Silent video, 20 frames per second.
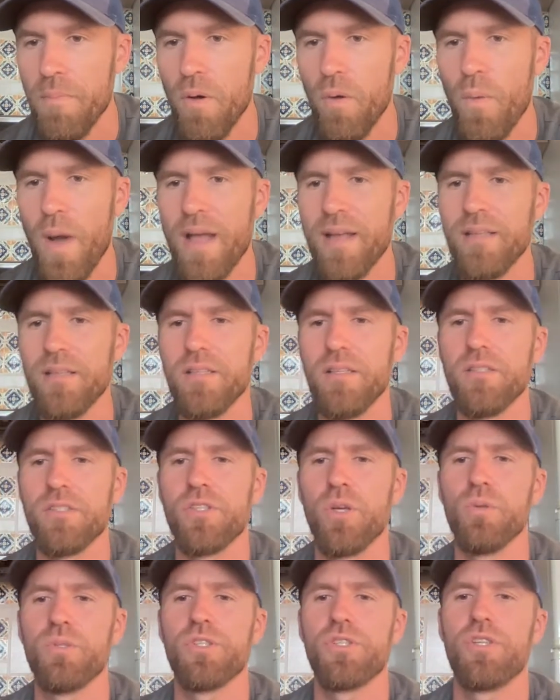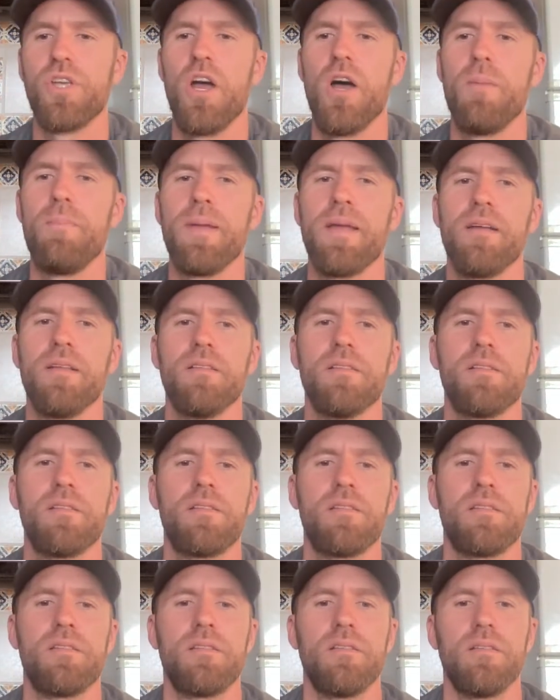Wait. So
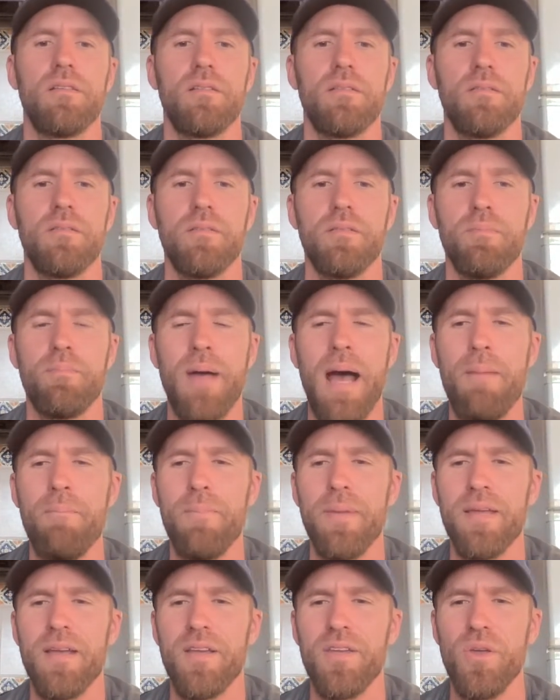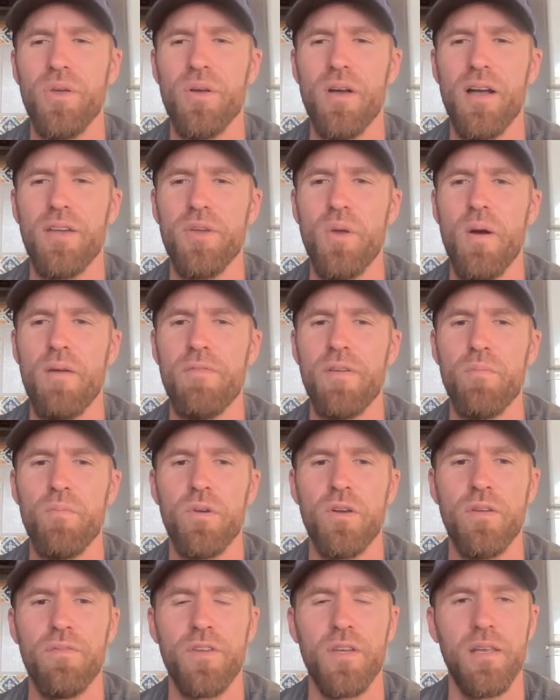Serbians, Bambi, are you having
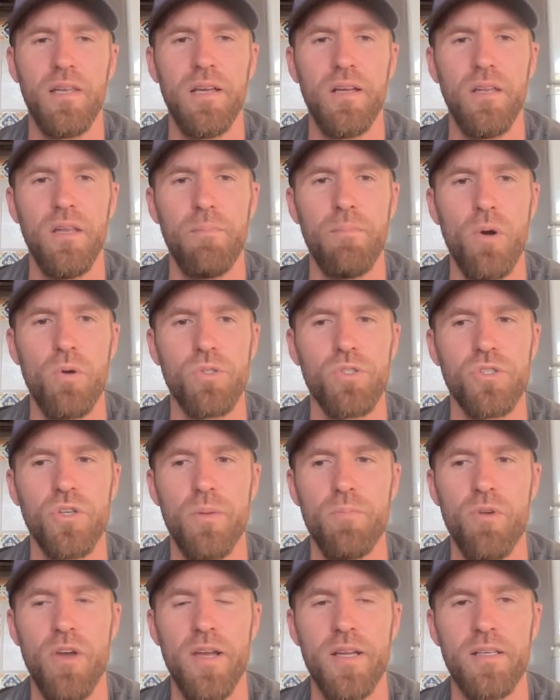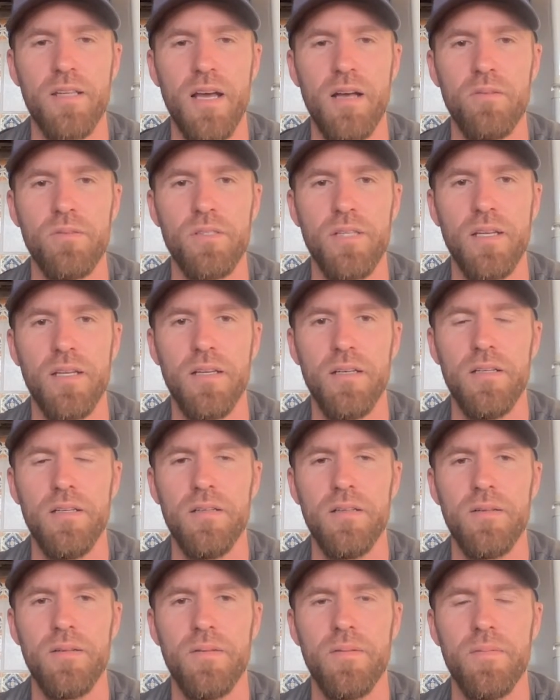one of your little emotional breakdowns
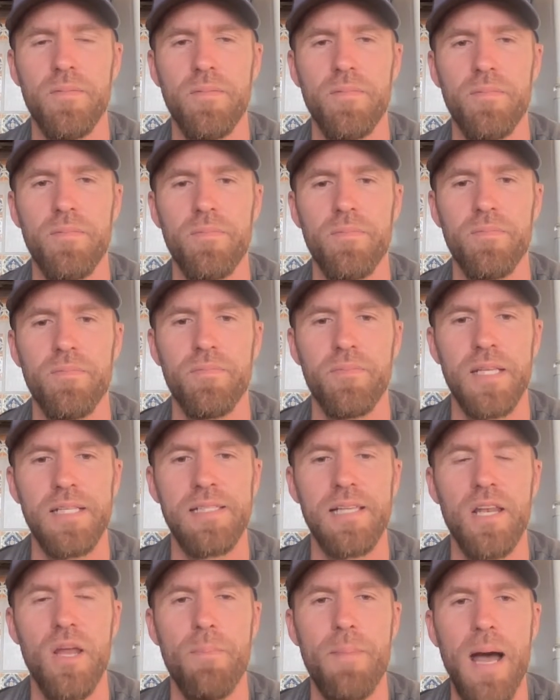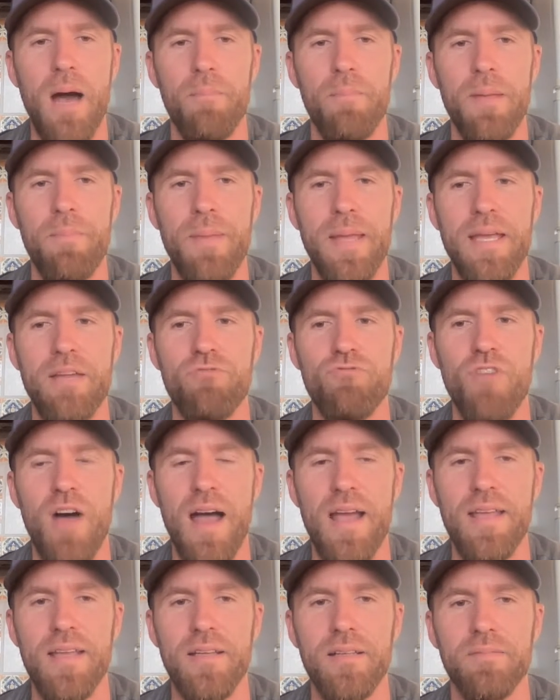here? This isn't about me being
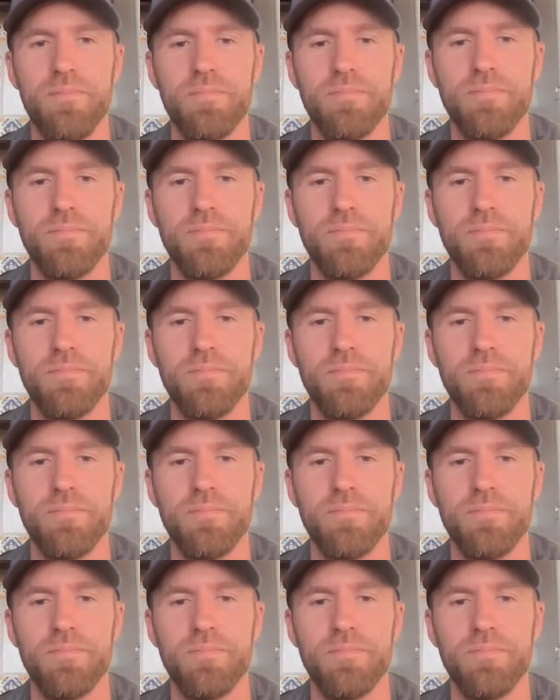right.